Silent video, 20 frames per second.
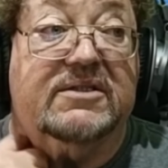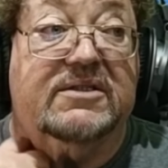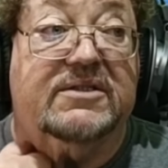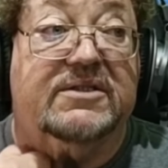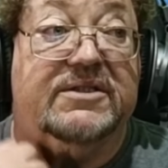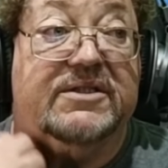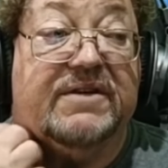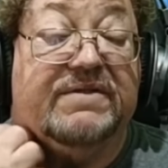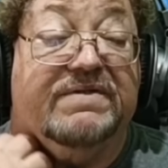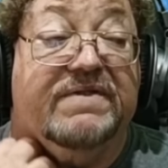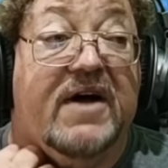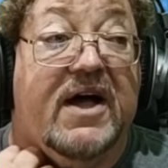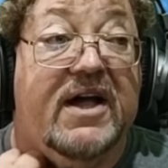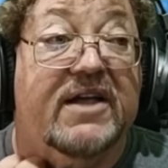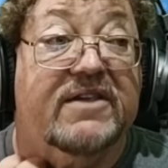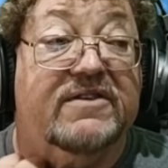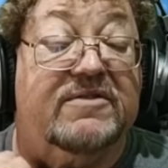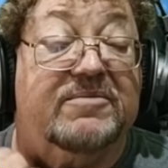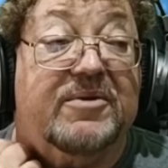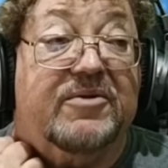The
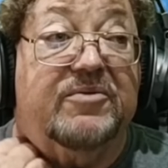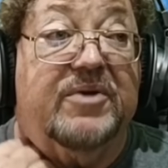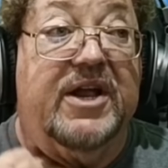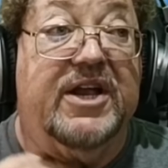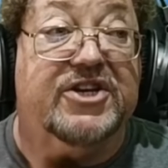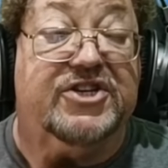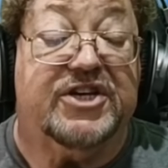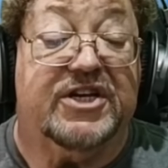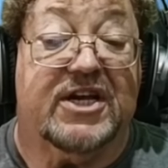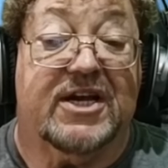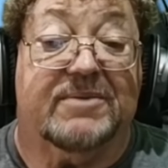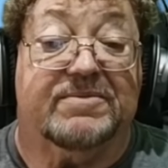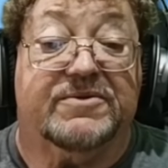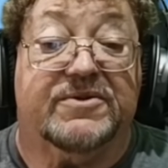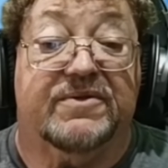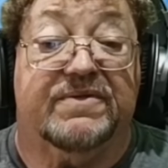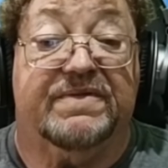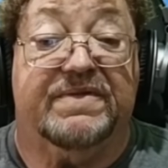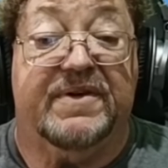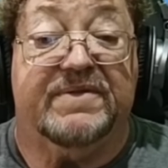fines have been ranging up
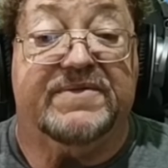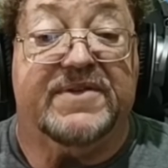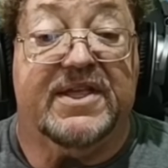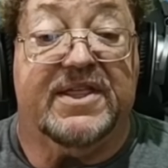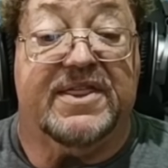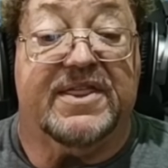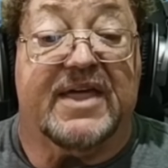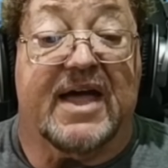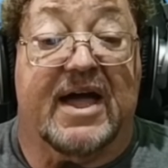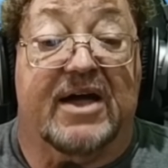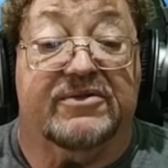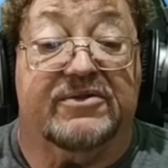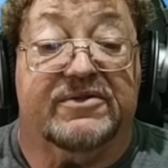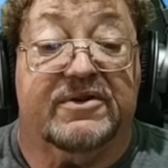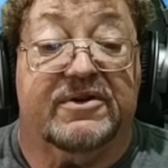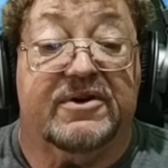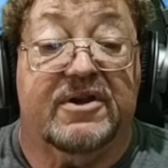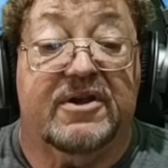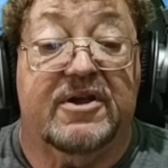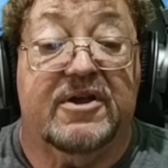to
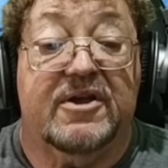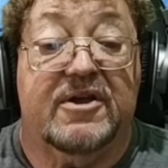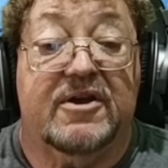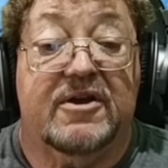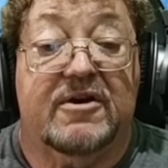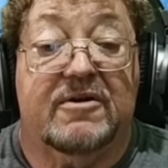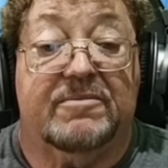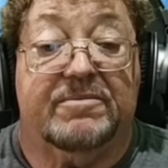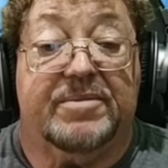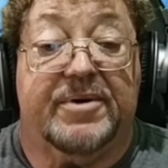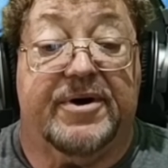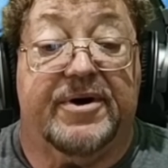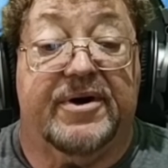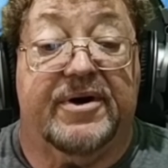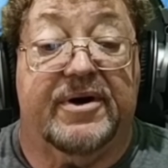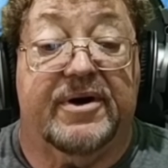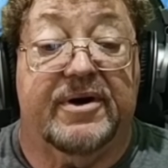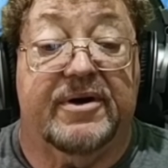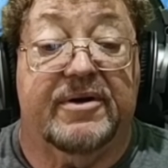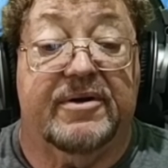$50,000
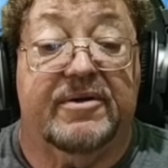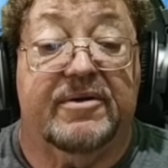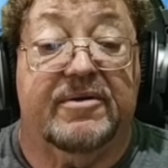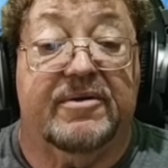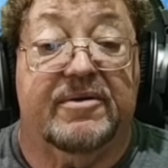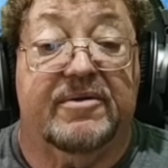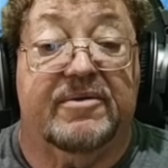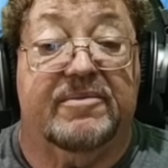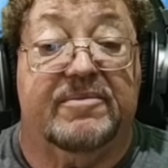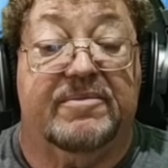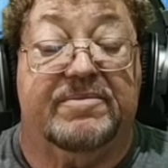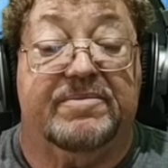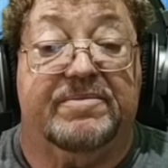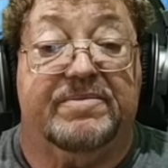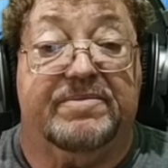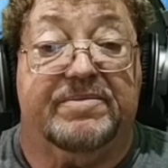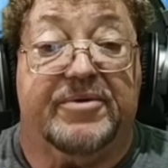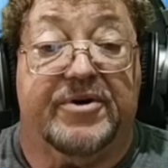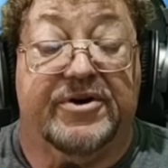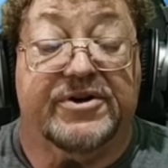per
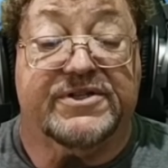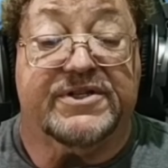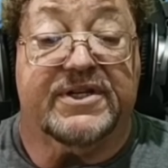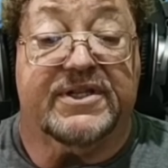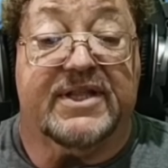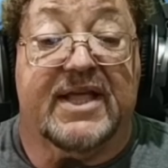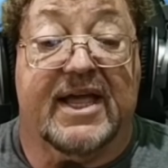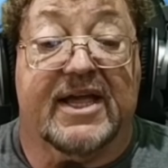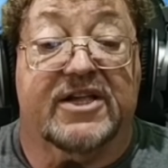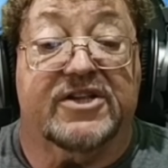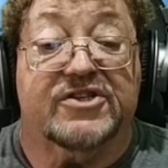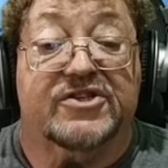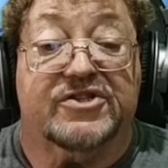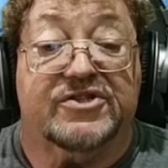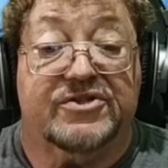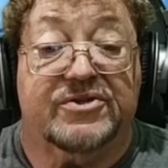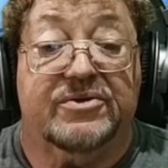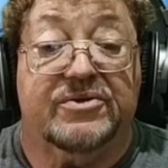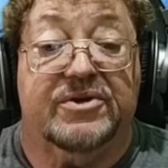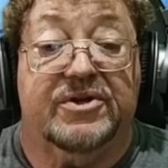person that can
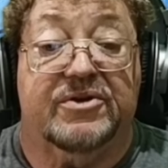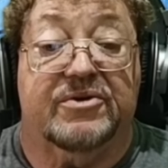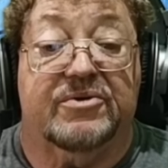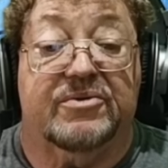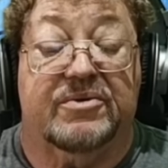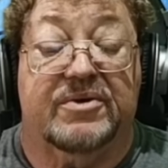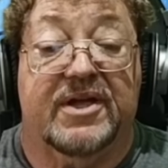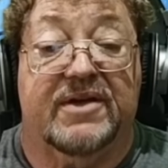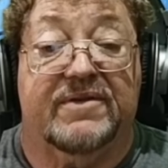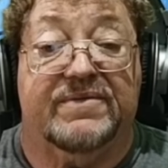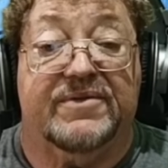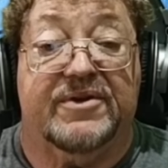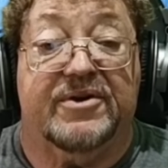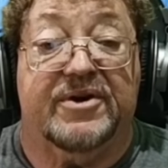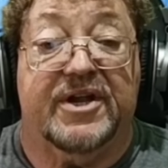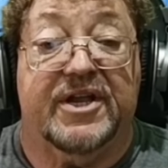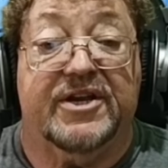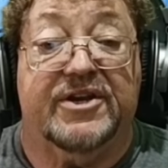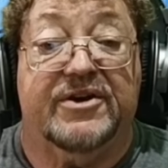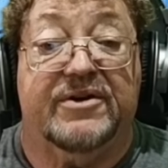sue you if they're
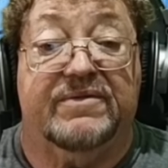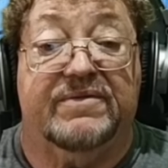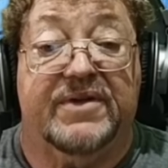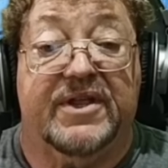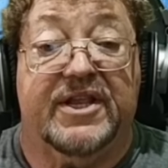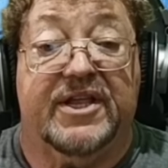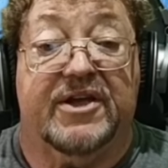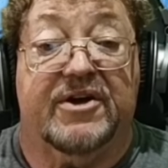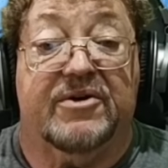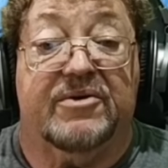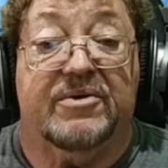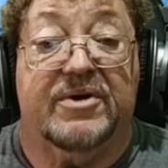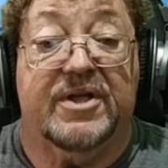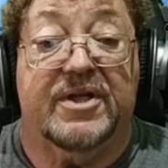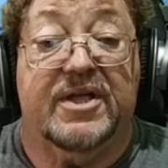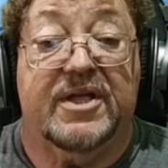in your video.